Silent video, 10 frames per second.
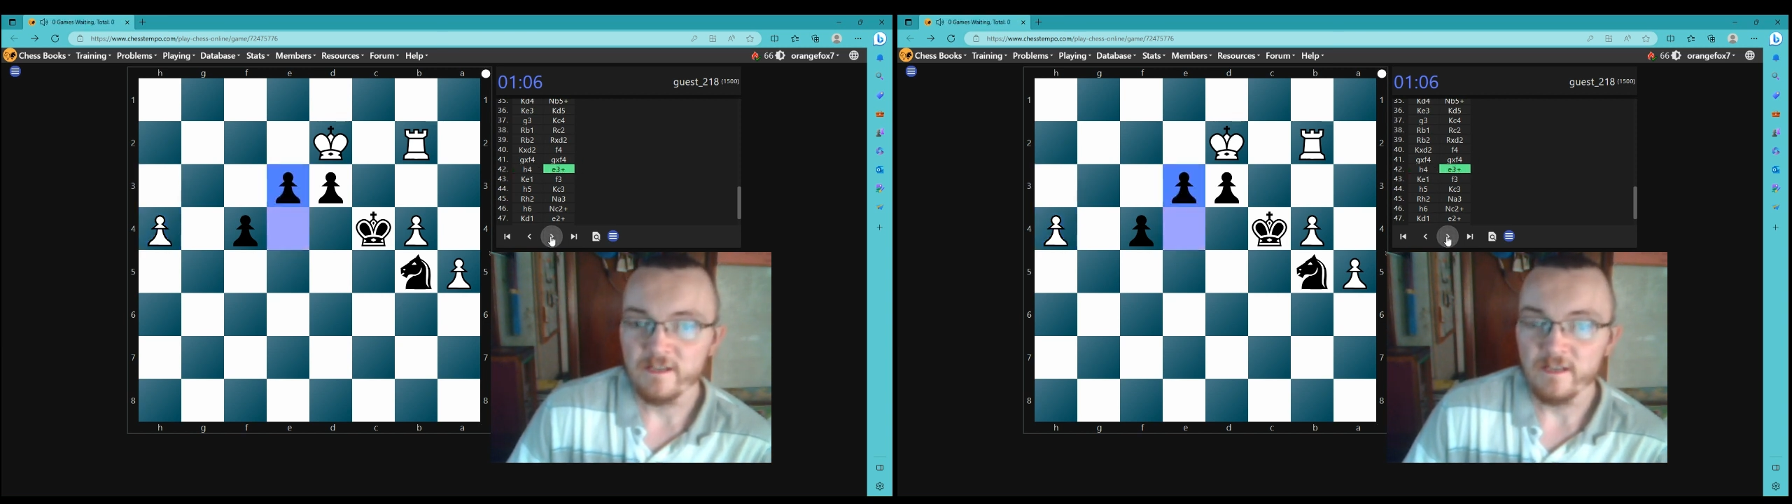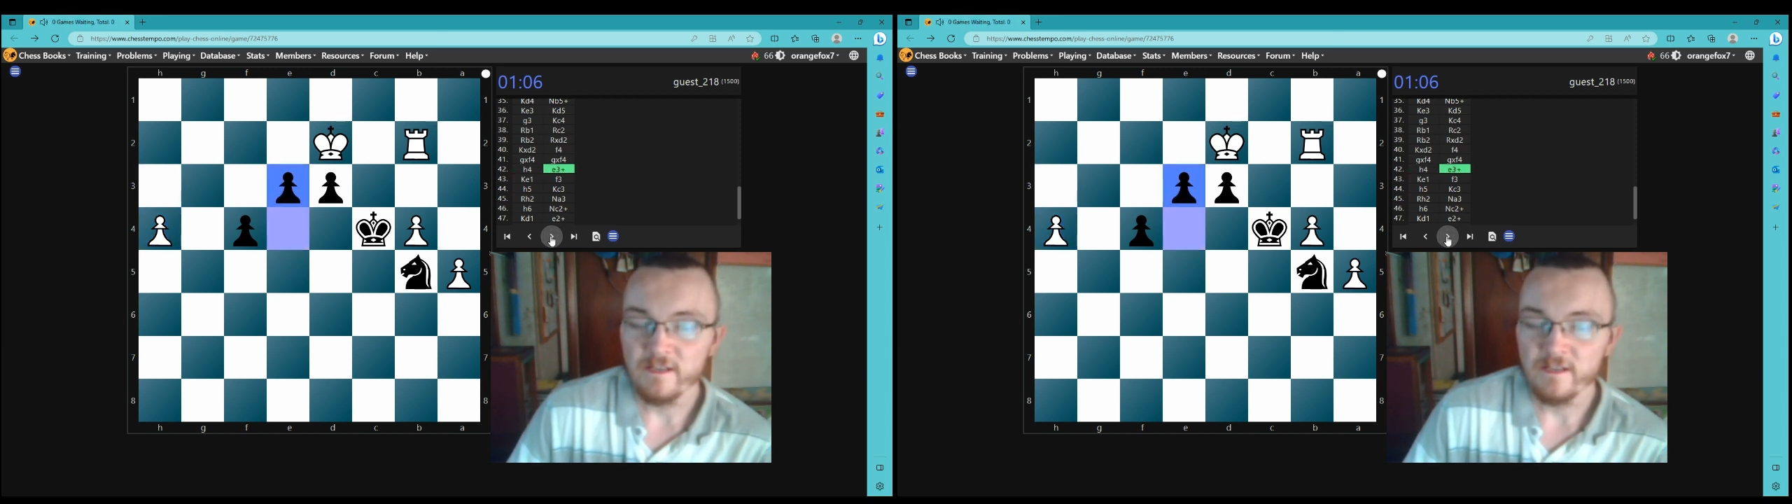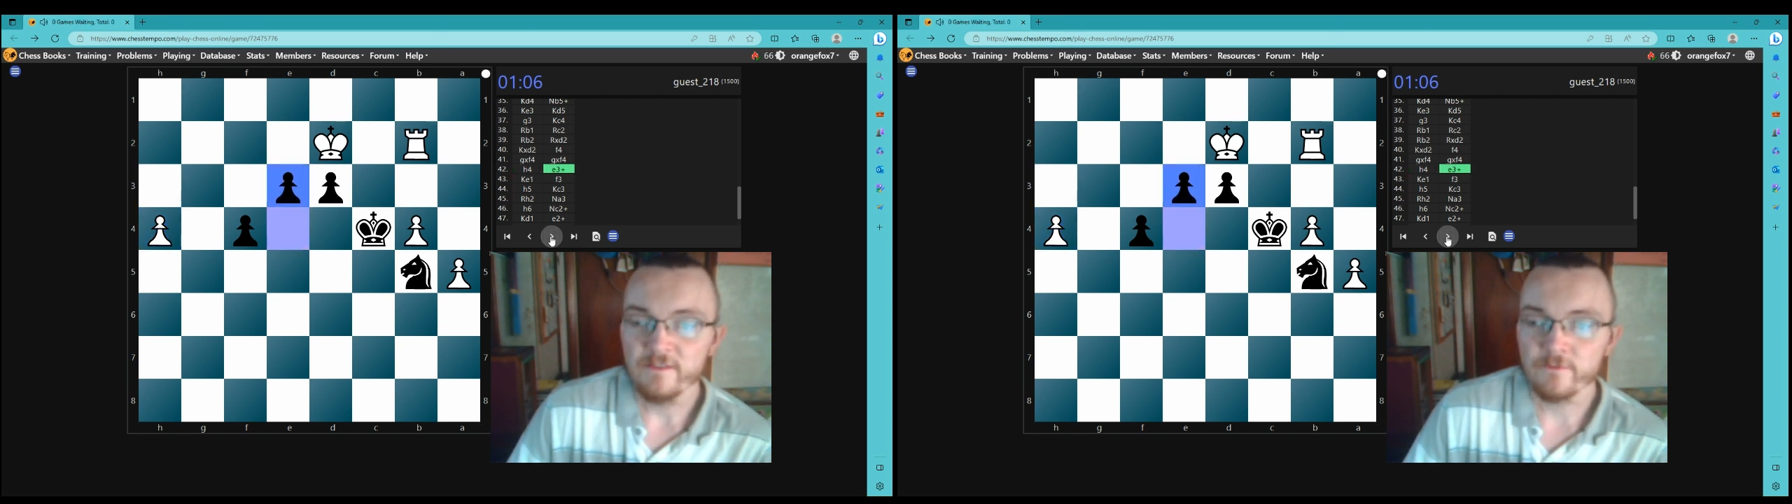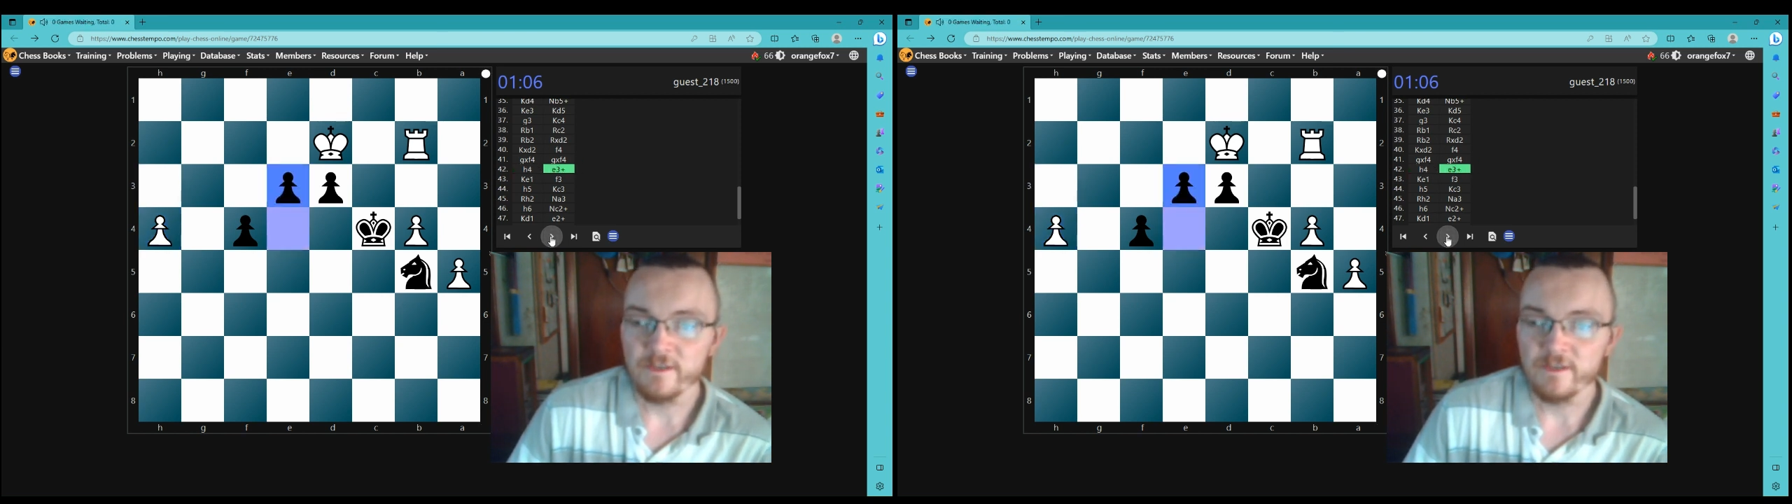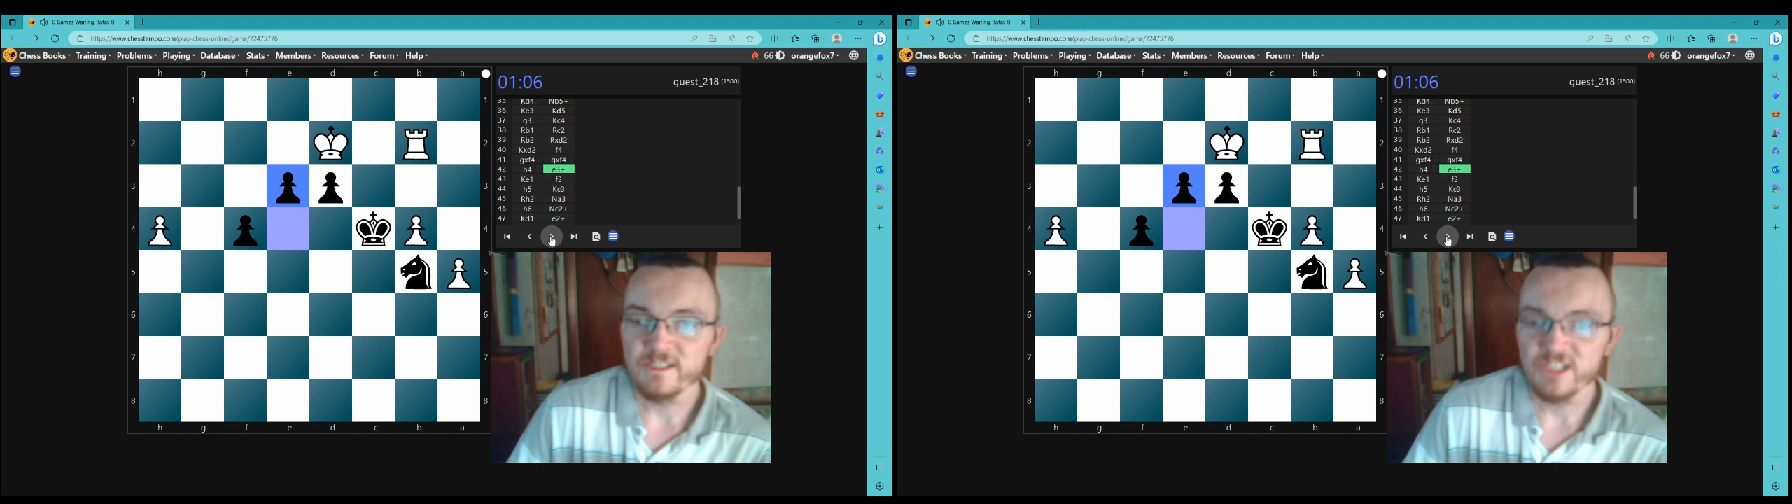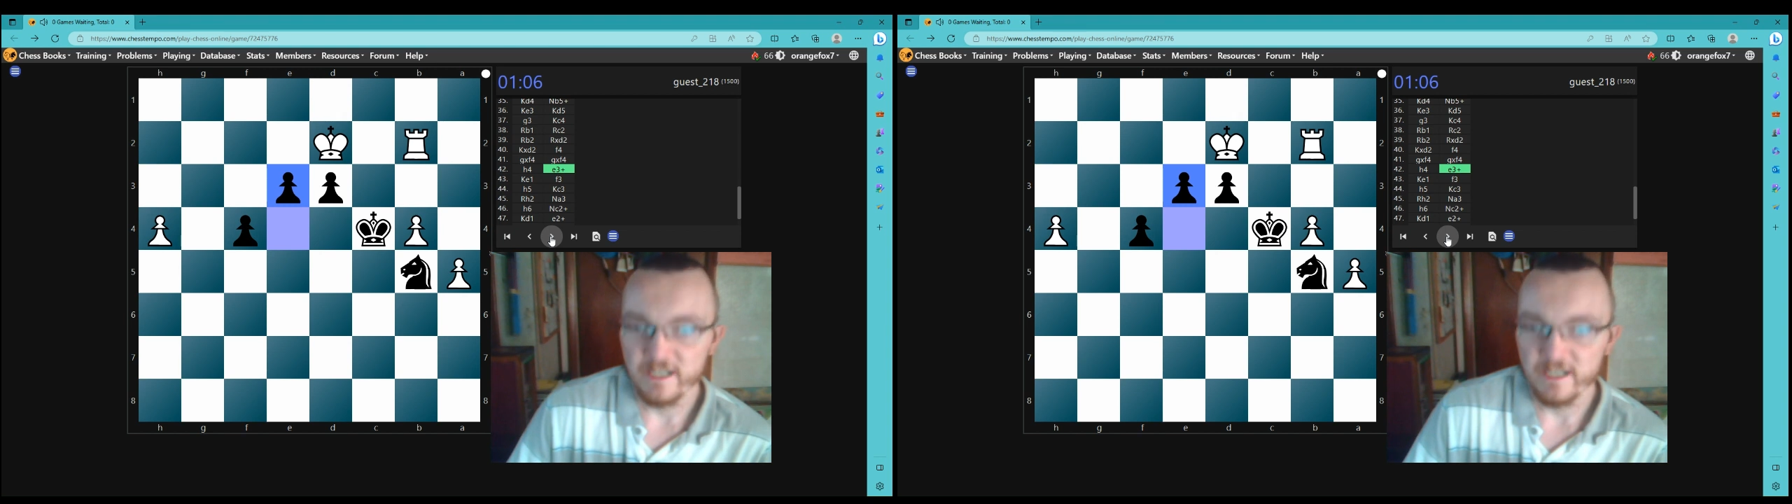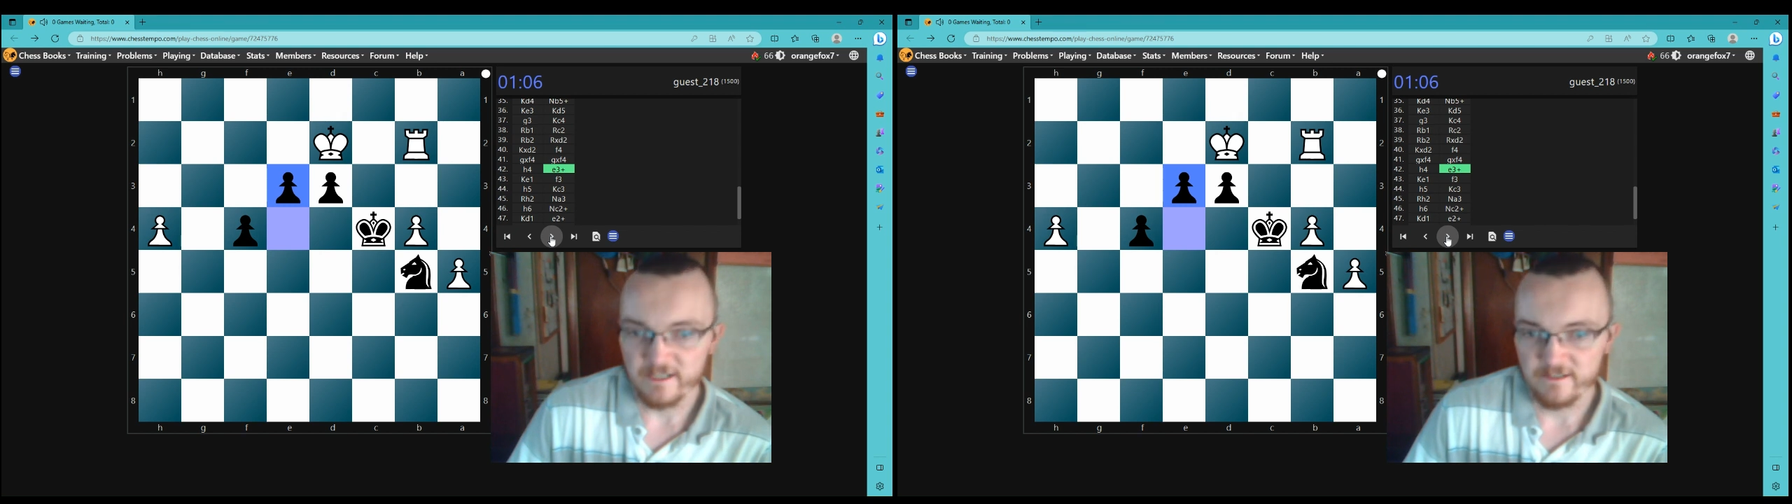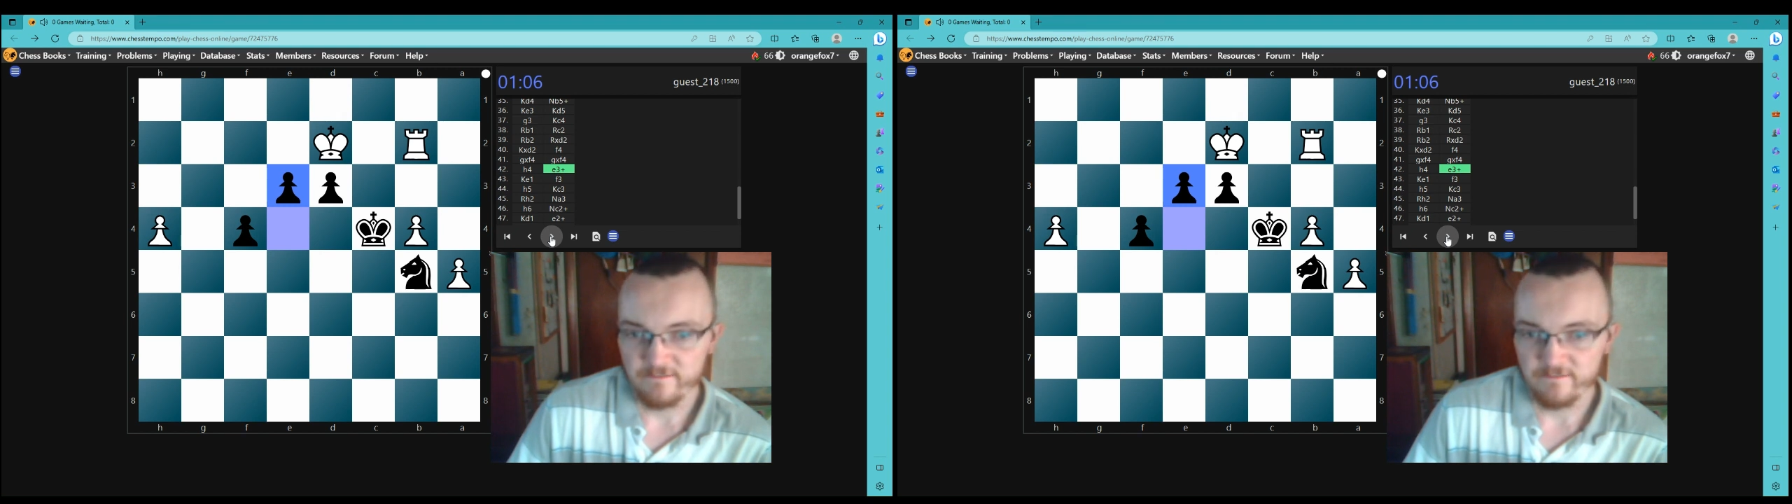E3 check.